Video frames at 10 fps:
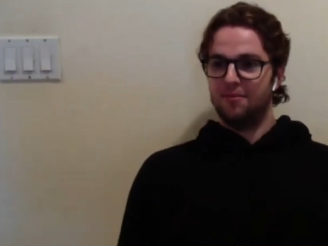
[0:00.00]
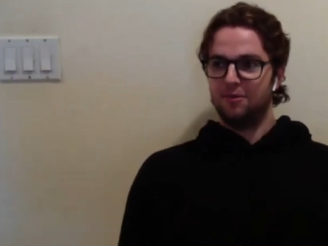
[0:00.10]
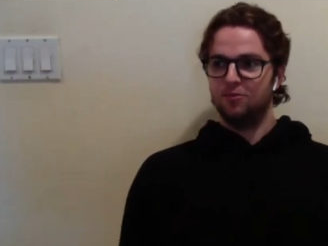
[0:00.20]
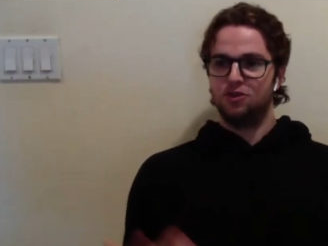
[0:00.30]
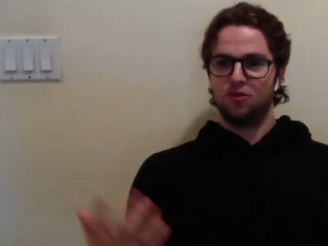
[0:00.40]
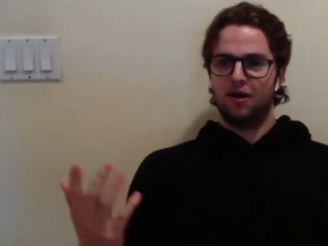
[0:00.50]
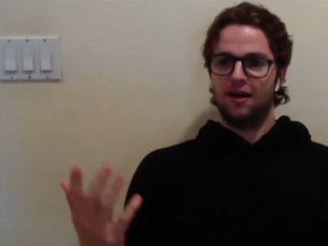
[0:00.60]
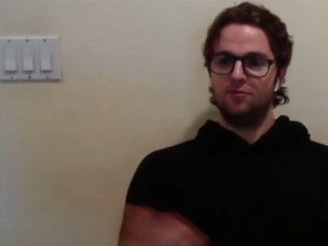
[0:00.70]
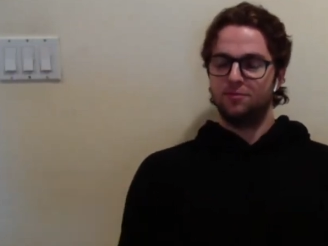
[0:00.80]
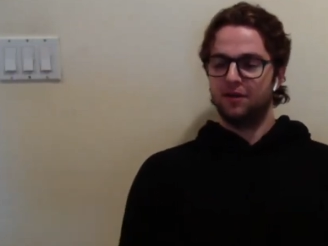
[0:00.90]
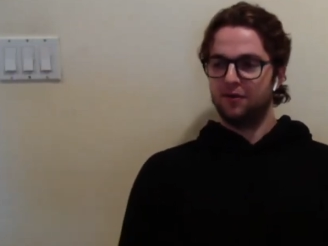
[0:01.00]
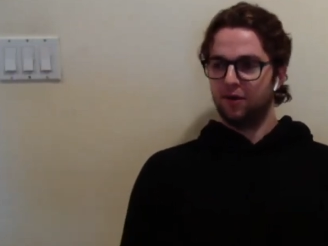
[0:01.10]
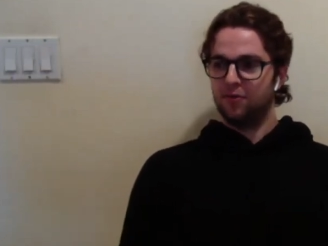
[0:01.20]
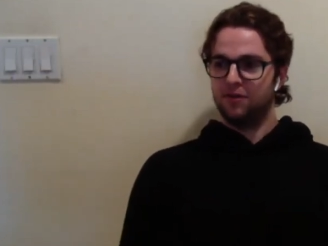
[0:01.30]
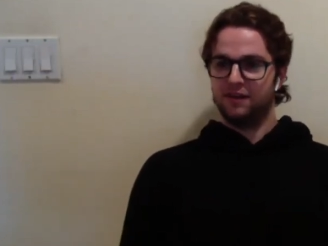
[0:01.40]
with Tron, I was playing
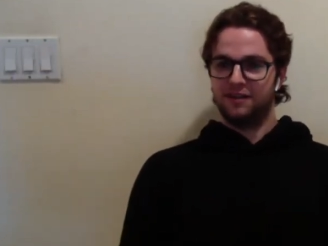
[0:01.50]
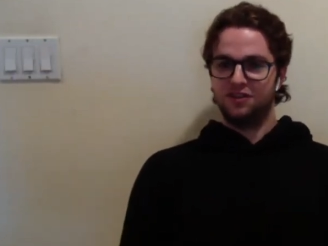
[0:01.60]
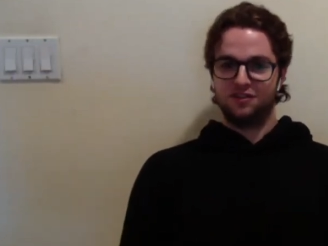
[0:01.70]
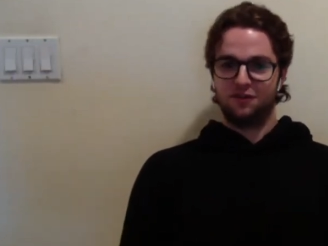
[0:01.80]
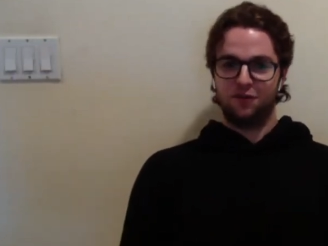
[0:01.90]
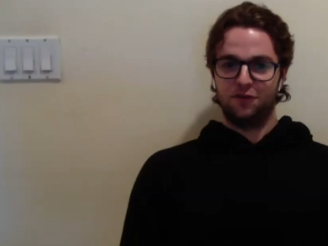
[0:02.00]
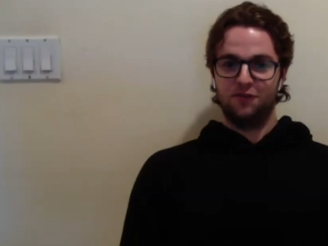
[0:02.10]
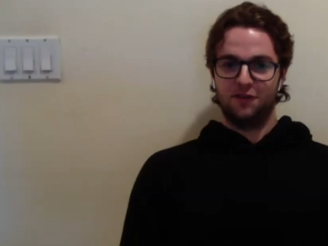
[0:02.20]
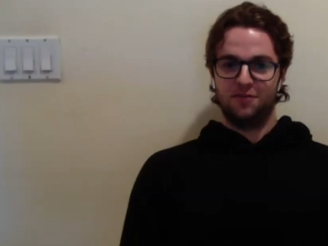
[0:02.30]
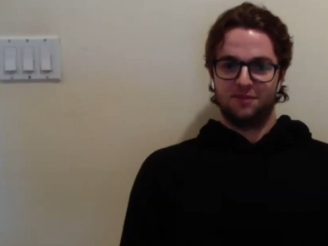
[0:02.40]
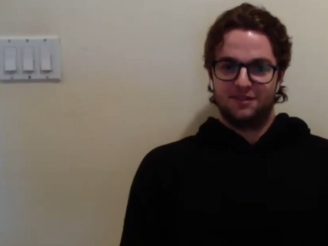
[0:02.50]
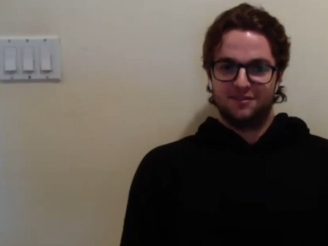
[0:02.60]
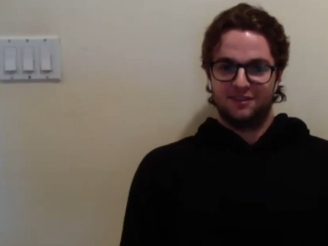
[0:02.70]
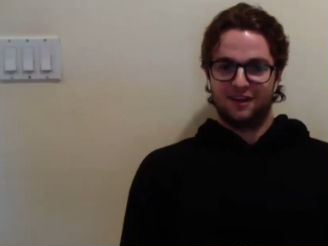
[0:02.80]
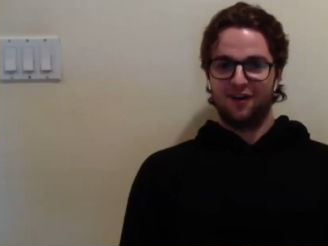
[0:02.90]
around with like just a few of them because I
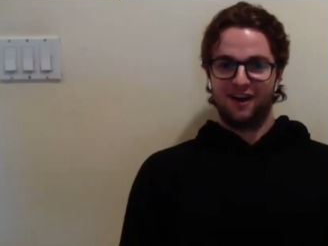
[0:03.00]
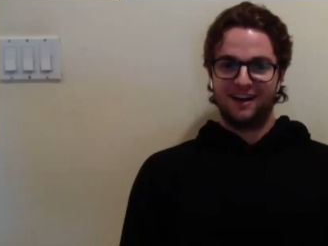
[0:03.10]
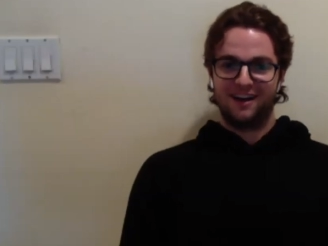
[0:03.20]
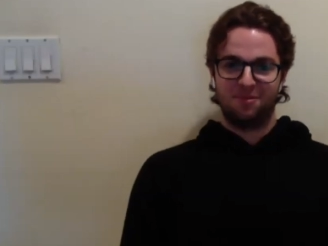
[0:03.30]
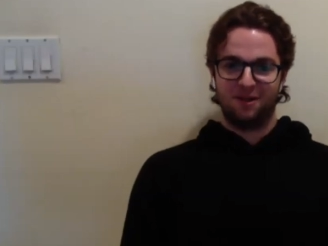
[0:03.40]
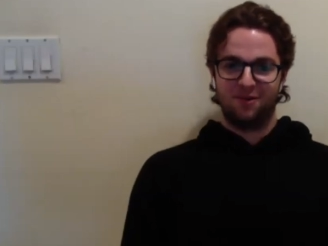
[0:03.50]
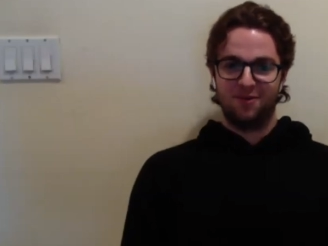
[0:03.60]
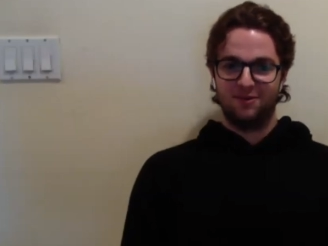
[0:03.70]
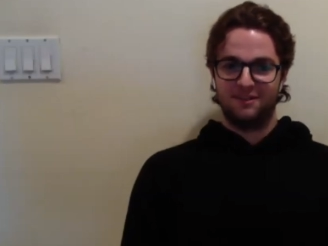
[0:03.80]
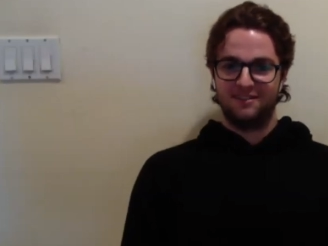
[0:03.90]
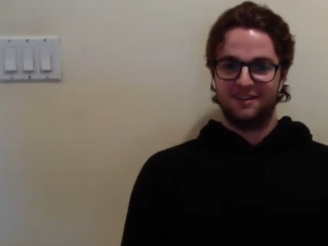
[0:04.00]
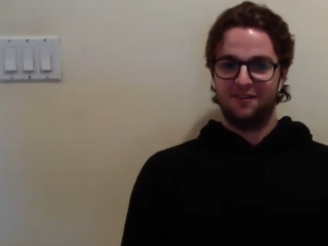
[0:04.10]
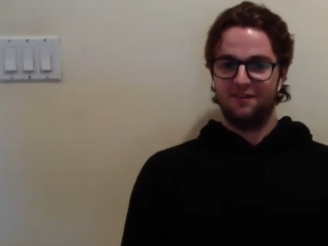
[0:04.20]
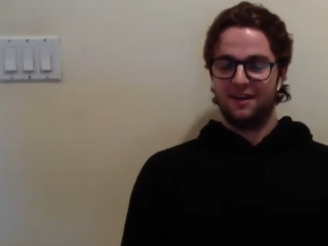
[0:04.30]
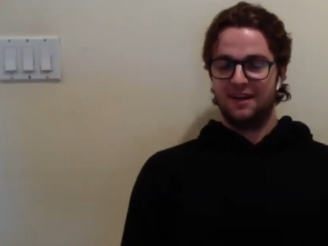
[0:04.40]
was like, all right, I got to play around with this
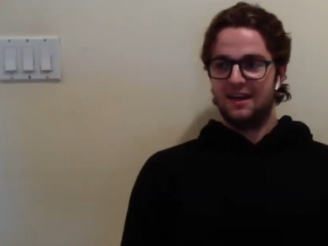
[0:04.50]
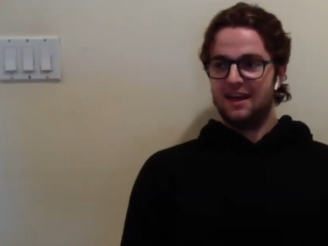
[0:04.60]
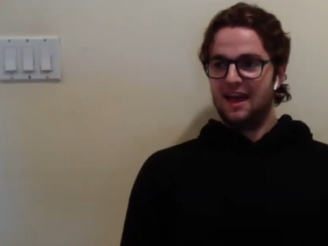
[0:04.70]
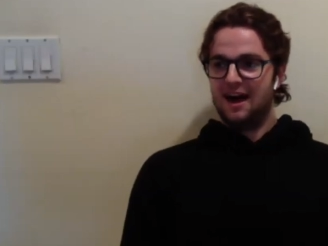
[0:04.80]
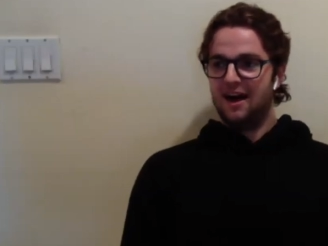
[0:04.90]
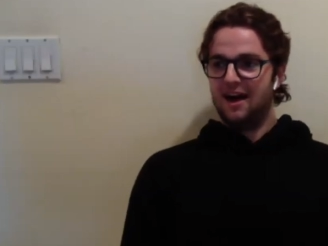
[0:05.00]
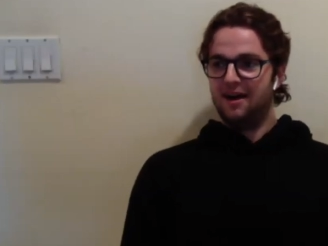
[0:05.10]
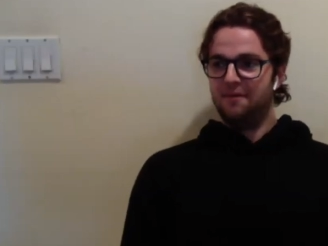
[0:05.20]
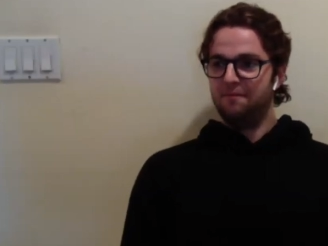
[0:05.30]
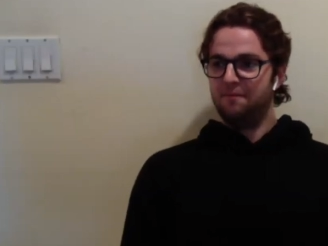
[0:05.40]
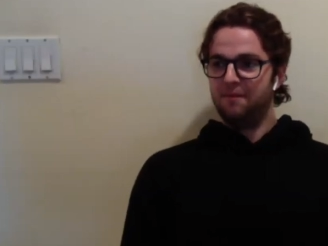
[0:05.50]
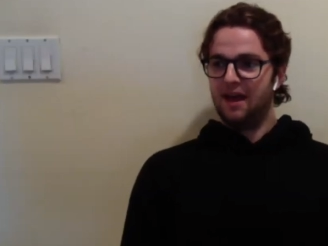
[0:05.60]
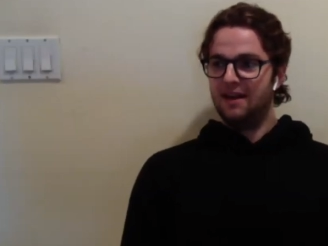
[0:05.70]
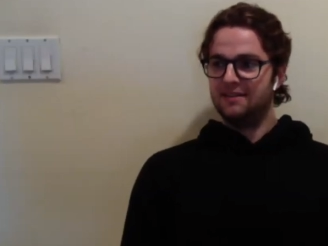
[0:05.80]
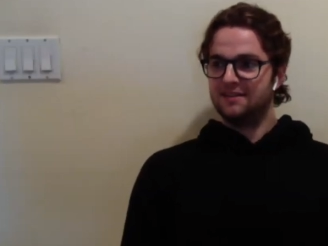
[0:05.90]
stuff. And
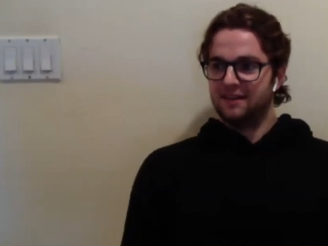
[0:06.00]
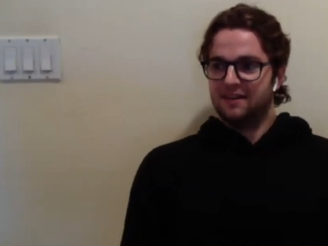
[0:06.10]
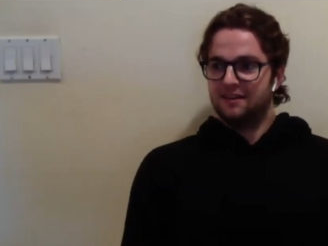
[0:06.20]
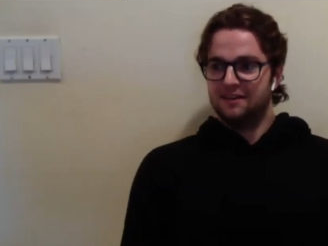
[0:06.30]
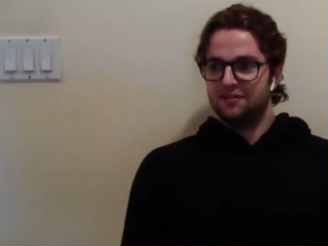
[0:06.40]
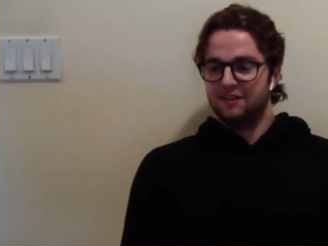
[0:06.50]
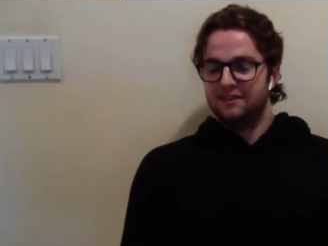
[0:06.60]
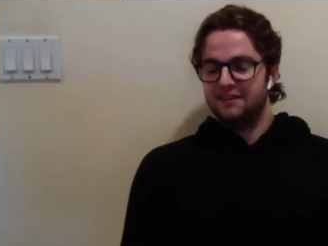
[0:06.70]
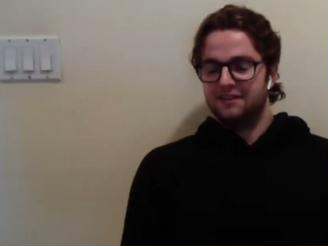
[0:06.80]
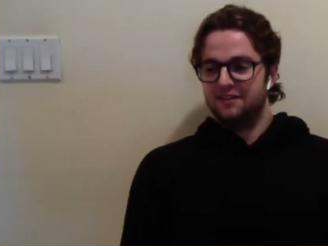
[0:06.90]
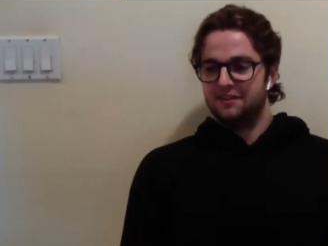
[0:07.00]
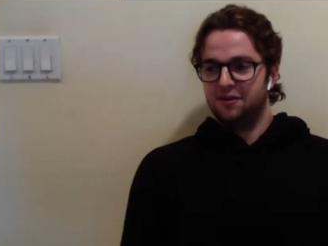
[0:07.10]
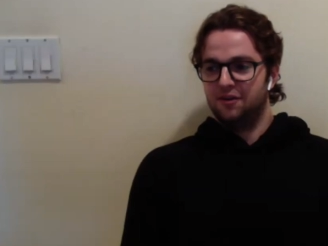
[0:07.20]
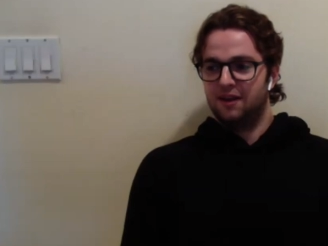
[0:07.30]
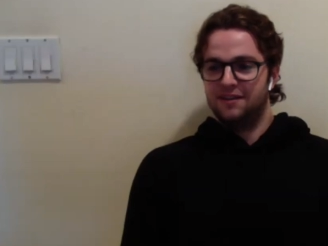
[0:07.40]
it's like clearly, a
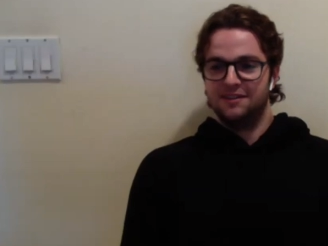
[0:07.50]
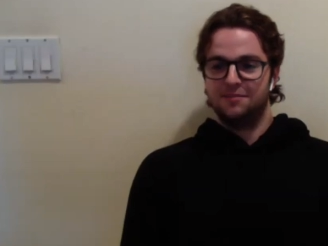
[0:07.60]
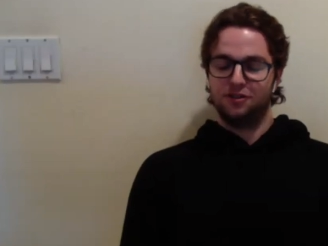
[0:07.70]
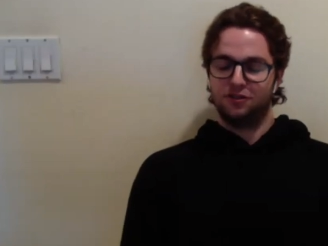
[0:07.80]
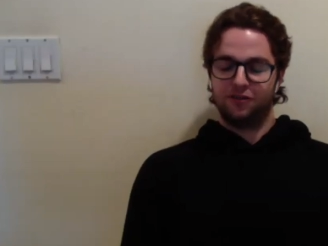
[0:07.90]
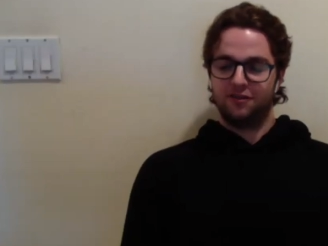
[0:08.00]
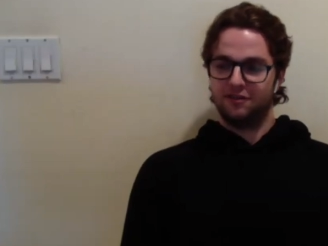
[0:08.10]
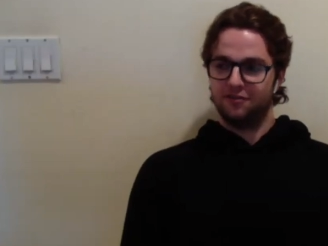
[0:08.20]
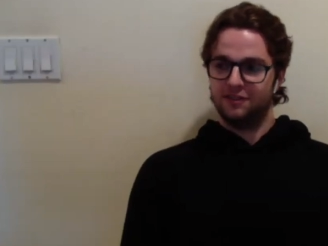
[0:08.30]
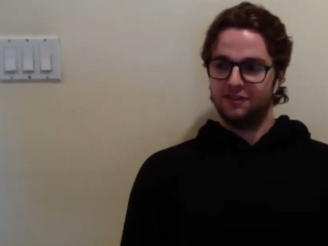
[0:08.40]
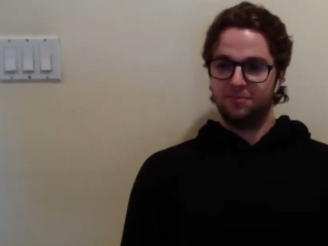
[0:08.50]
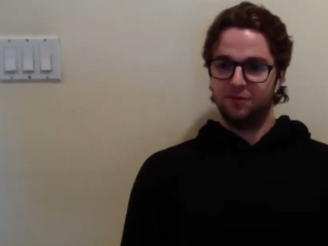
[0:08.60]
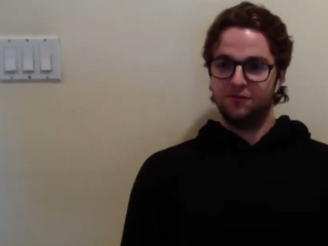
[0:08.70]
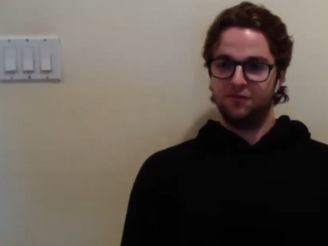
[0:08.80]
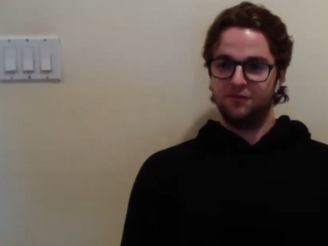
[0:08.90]
lot of these metrics are clearly
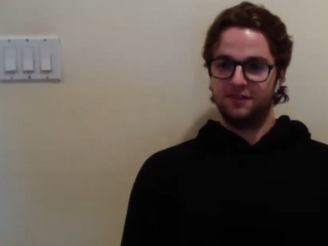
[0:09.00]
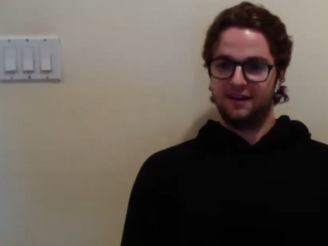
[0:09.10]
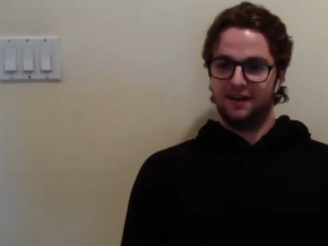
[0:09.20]
spoofed.